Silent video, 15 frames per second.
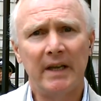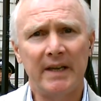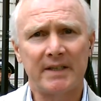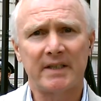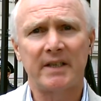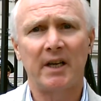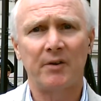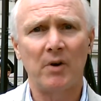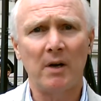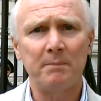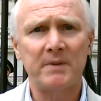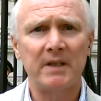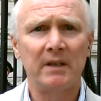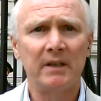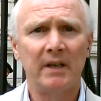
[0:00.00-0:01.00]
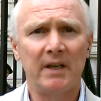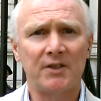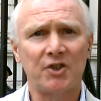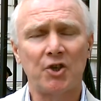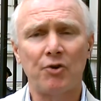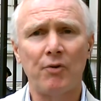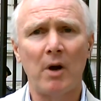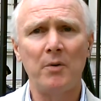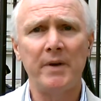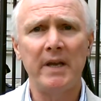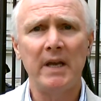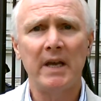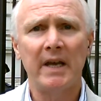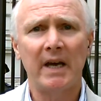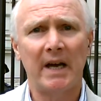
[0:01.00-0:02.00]
It's corrupt, it's
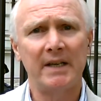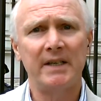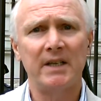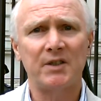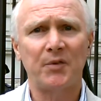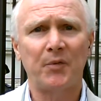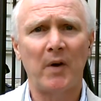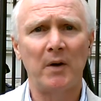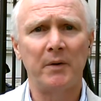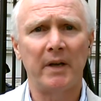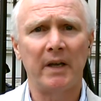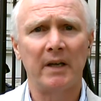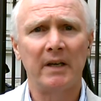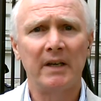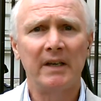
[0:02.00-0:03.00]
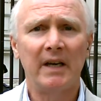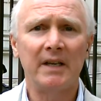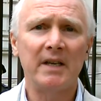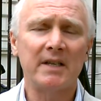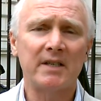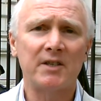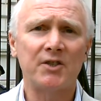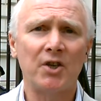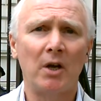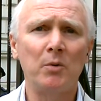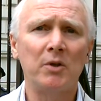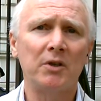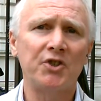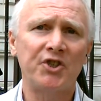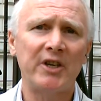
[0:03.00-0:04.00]
crony, and it's phony, and it's a
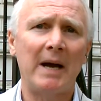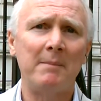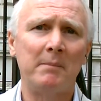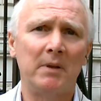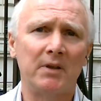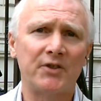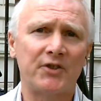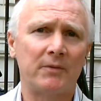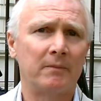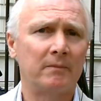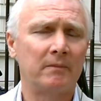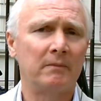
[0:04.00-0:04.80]
total shambles.